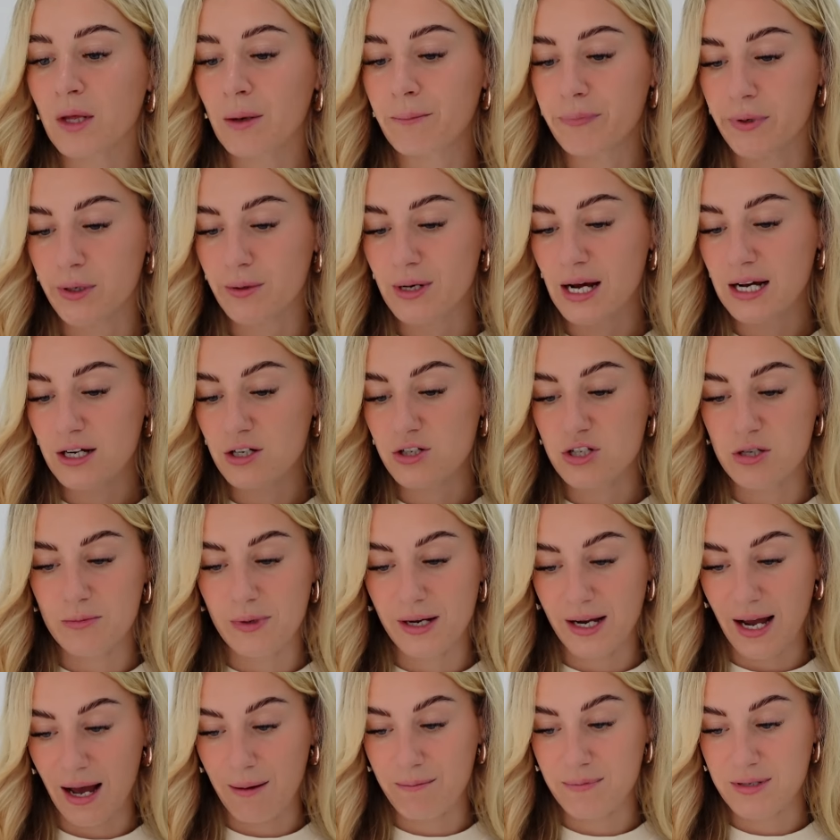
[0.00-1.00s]
BUNAC
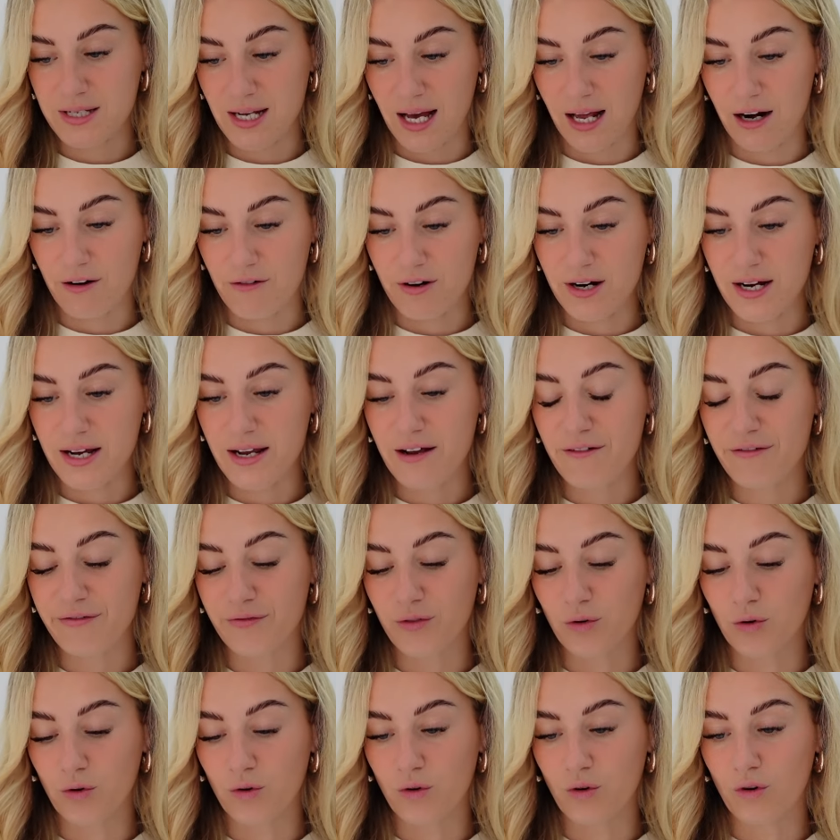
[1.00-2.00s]
summer camp salary
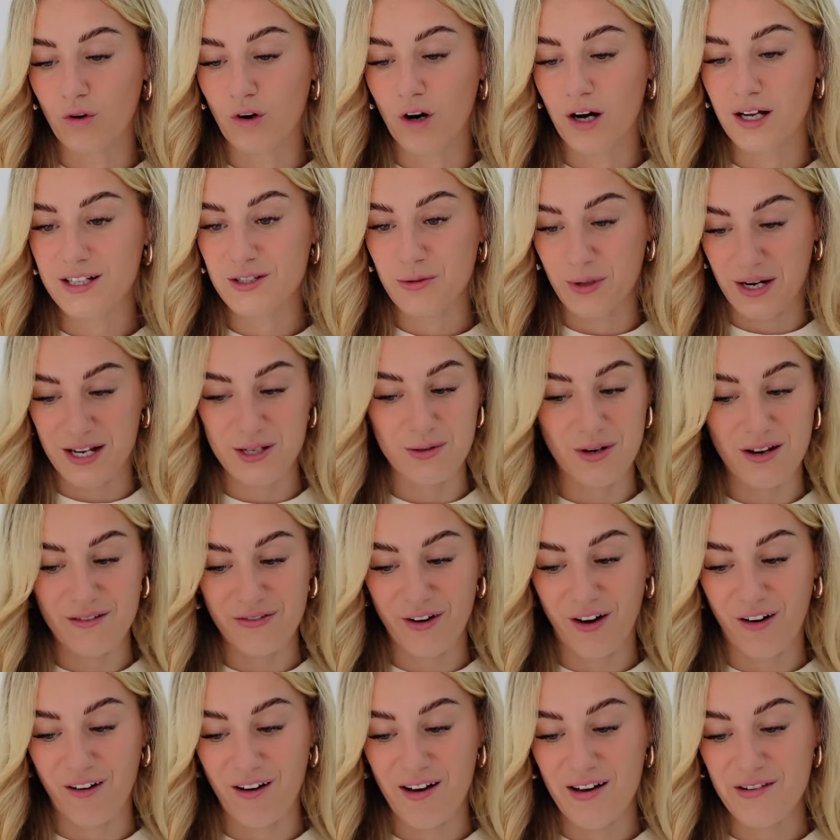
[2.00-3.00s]
for twenty
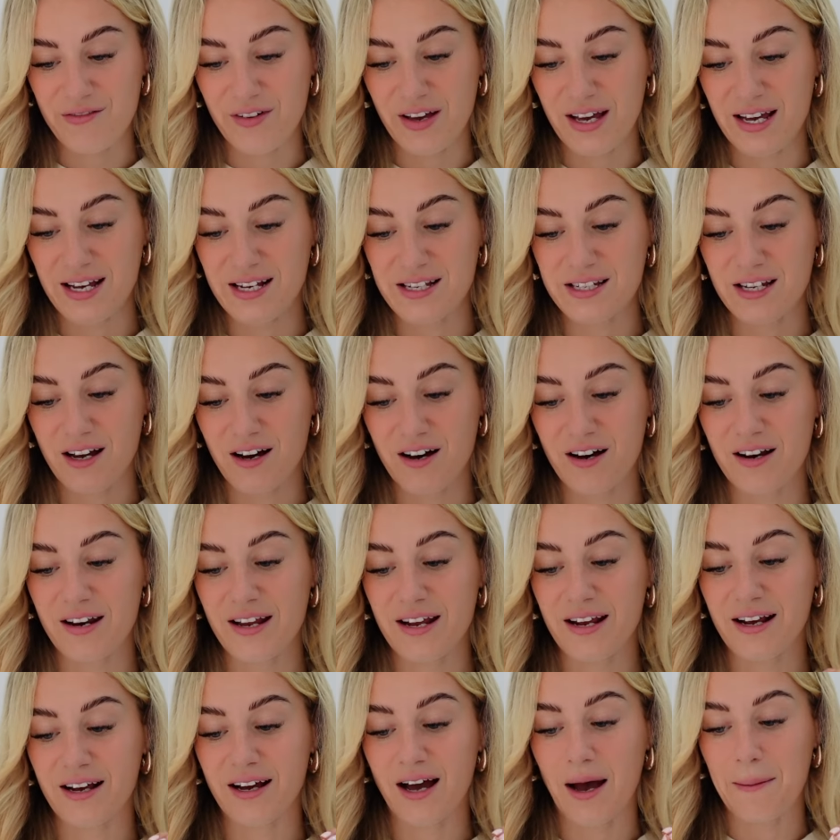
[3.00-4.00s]
twenty-five is
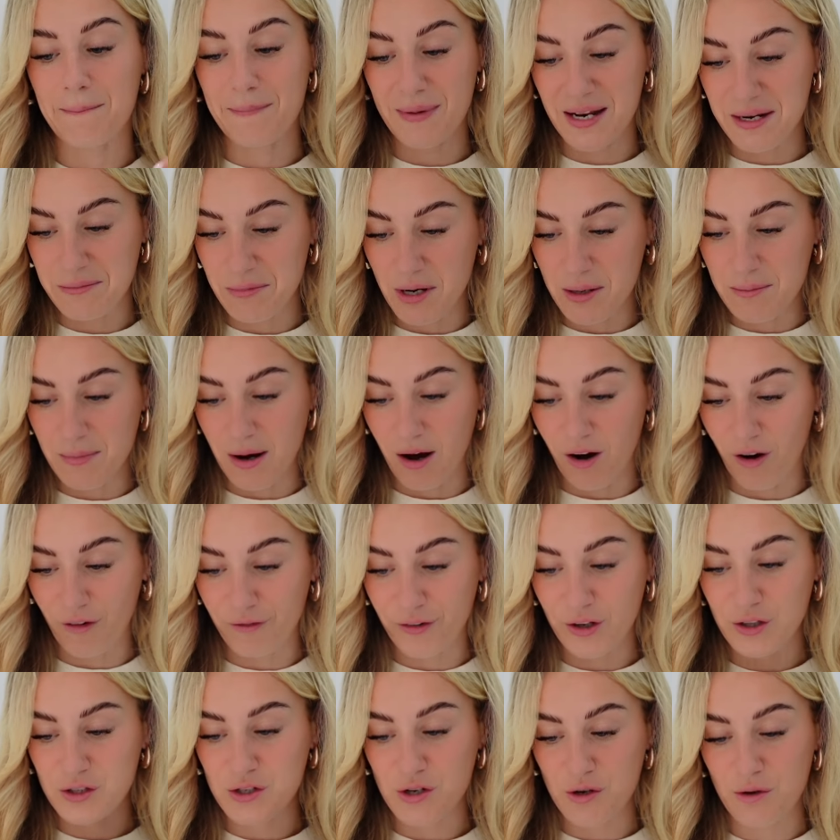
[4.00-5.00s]
earning a minimum
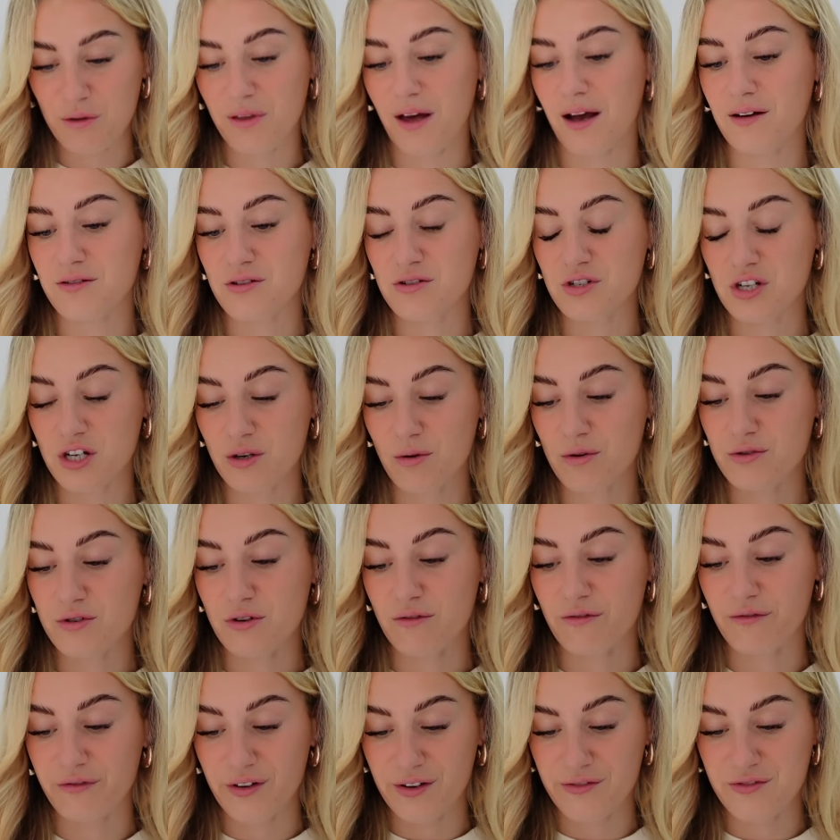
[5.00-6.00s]
of two thousand two
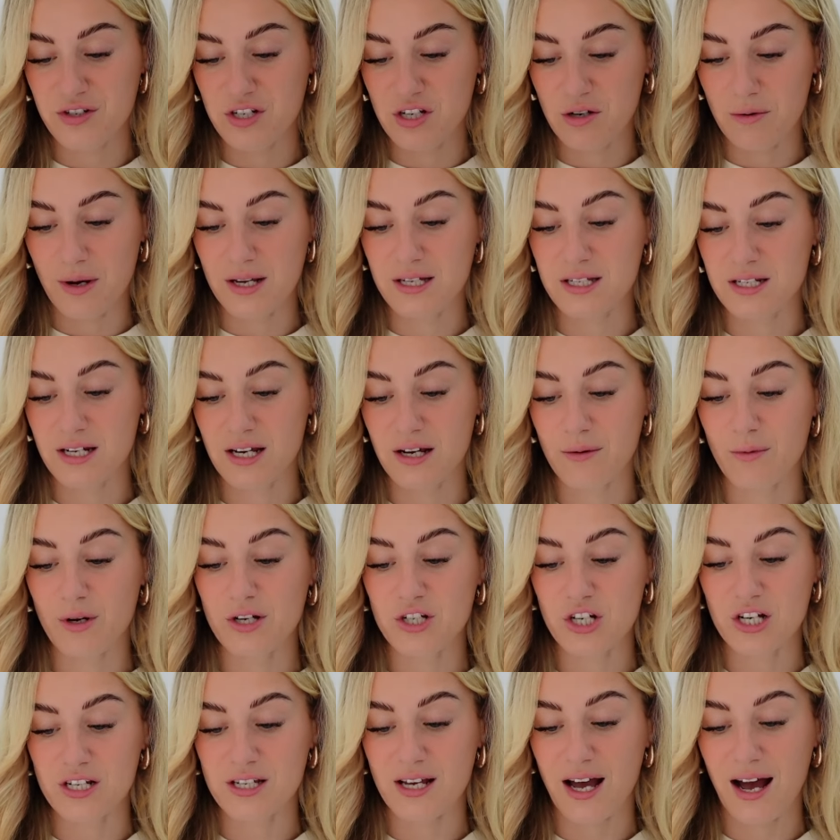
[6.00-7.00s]
hundred fifty U S D,
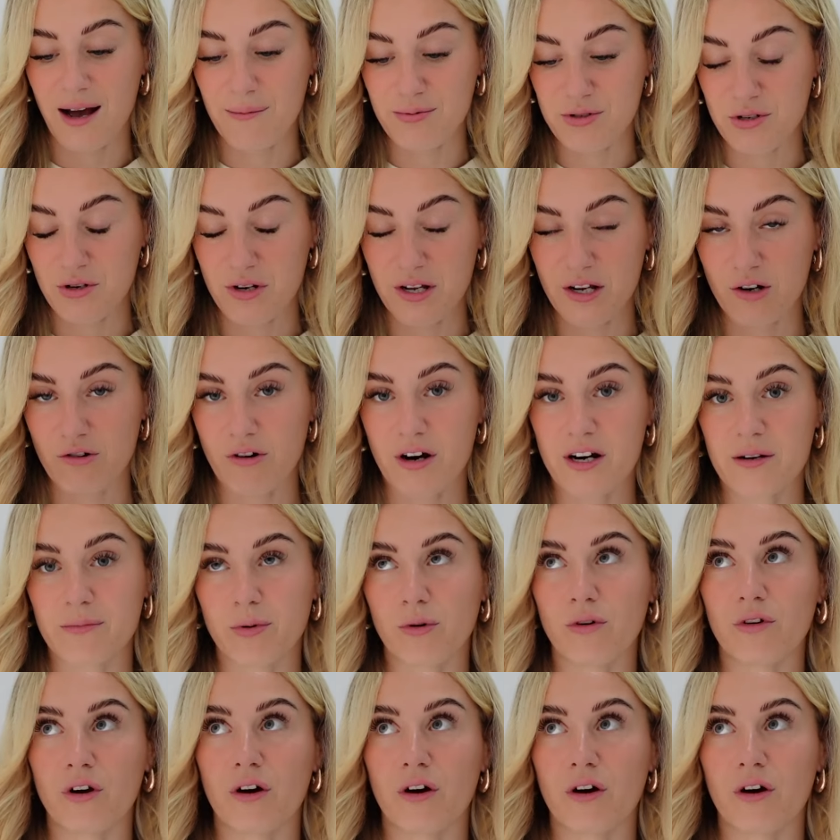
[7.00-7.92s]
which is absolutely incredible.